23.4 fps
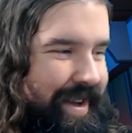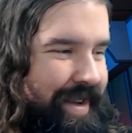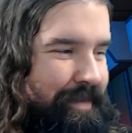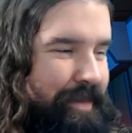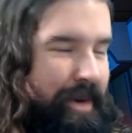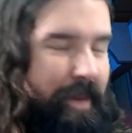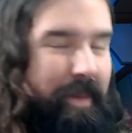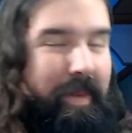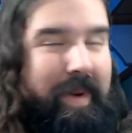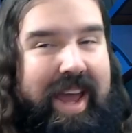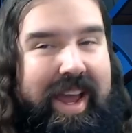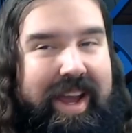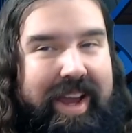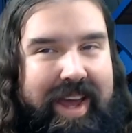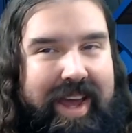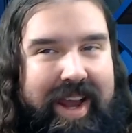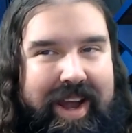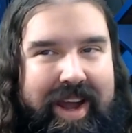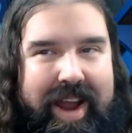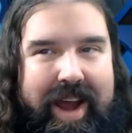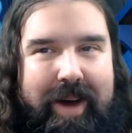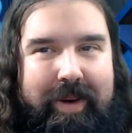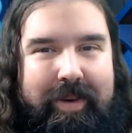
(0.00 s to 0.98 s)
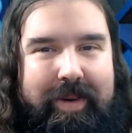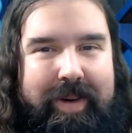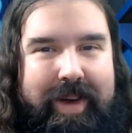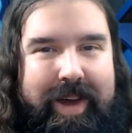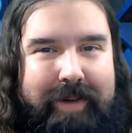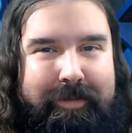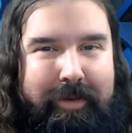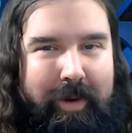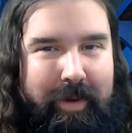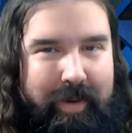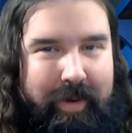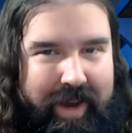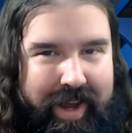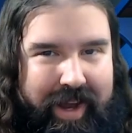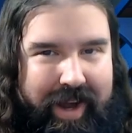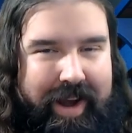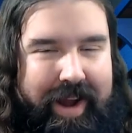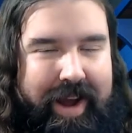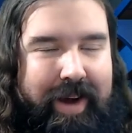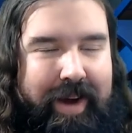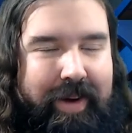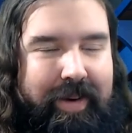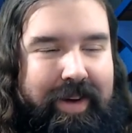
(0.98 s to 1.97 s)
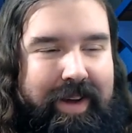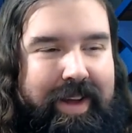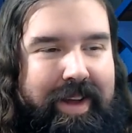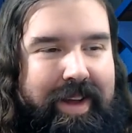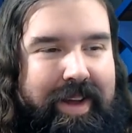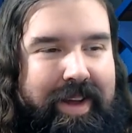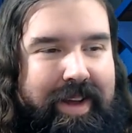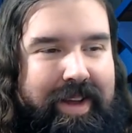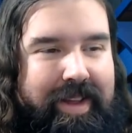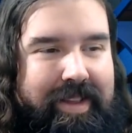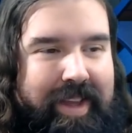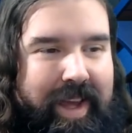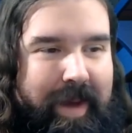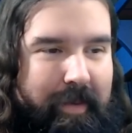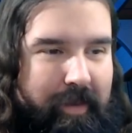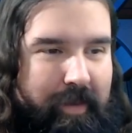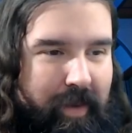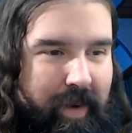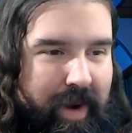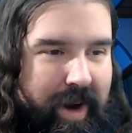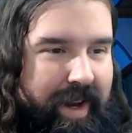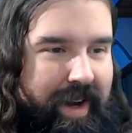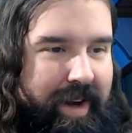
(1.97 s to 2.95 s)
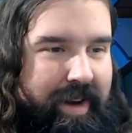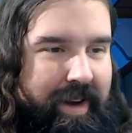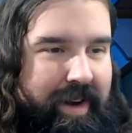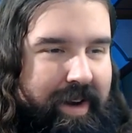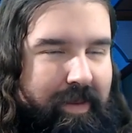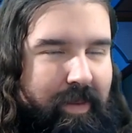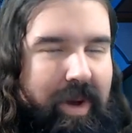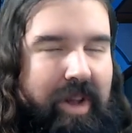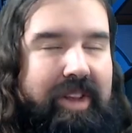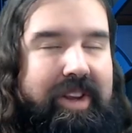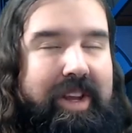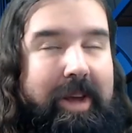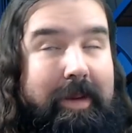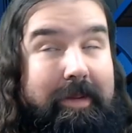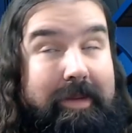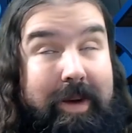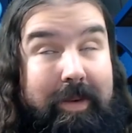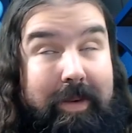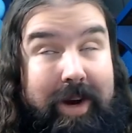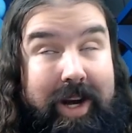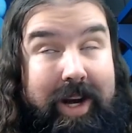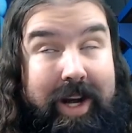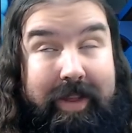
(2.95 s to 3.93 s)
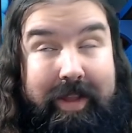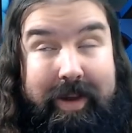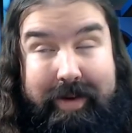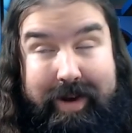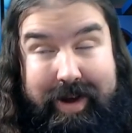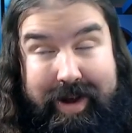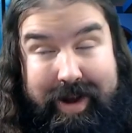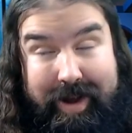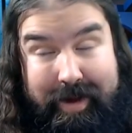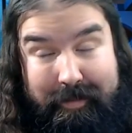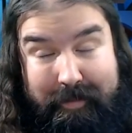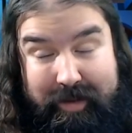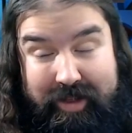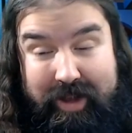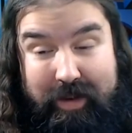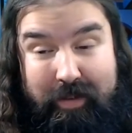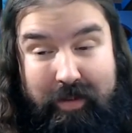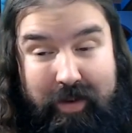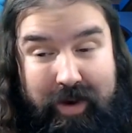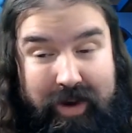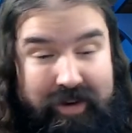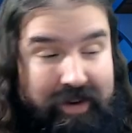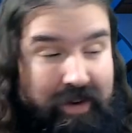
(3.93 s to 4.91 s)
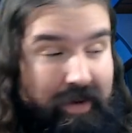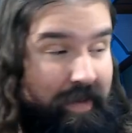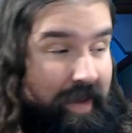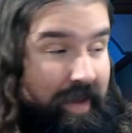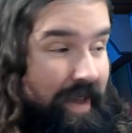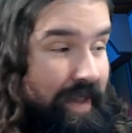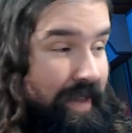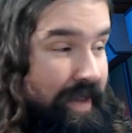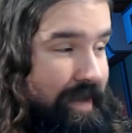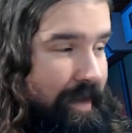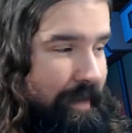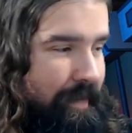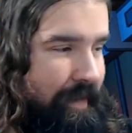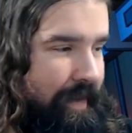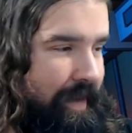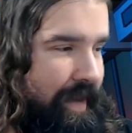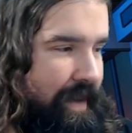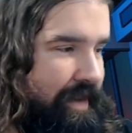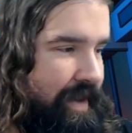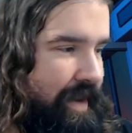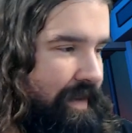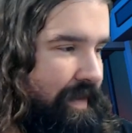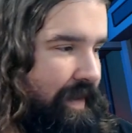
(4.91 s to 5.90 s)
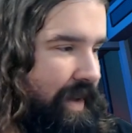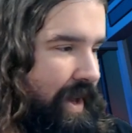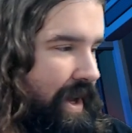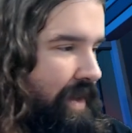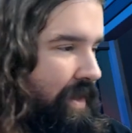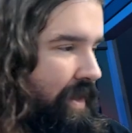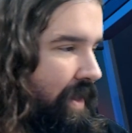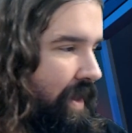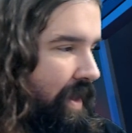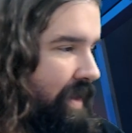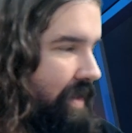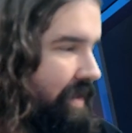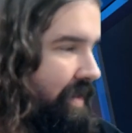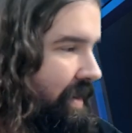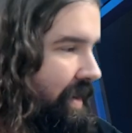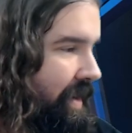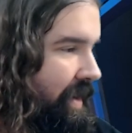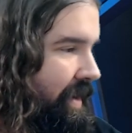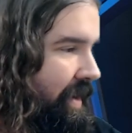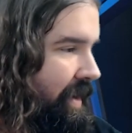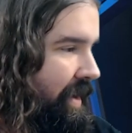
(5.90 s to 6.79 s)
but we can't get it now, and we won't get it now. The team's working. Well, the team's not working on that right now, but they want to. They something there's definitely on the list.